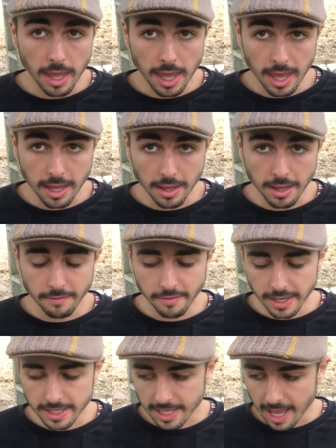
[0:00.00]
in
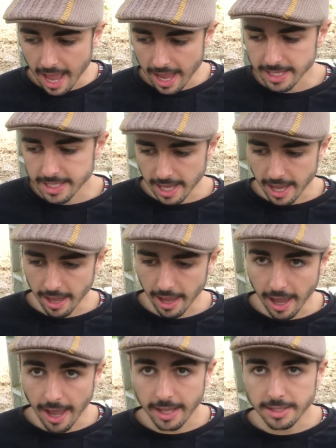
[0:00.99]
this essay,
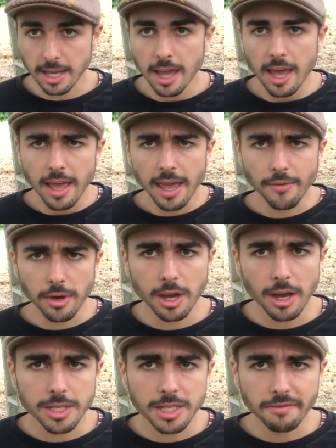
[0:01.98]
and he
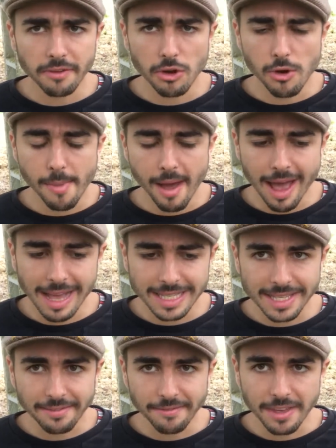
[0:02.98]
regards film
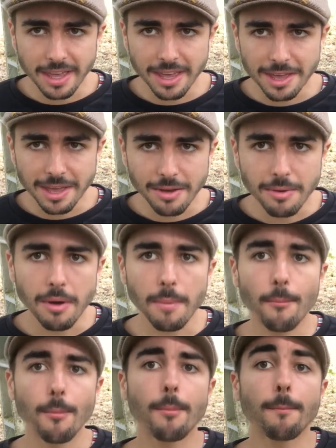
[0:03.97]
as the
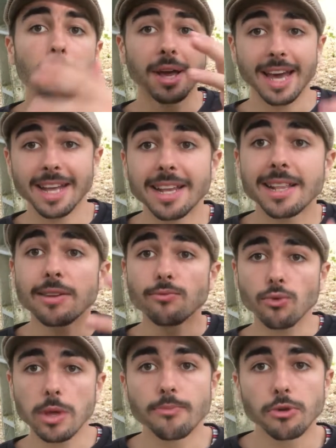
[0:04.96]
mechanically
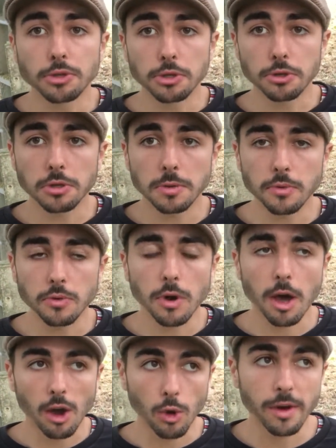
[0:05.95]
reproducible
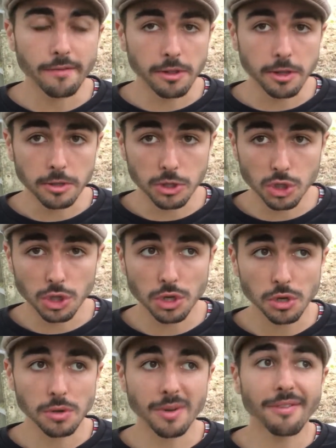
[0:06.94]
equivalent
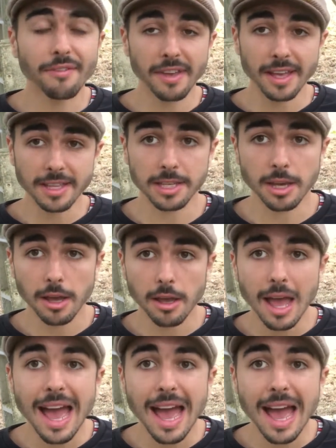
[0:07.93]
to theatre.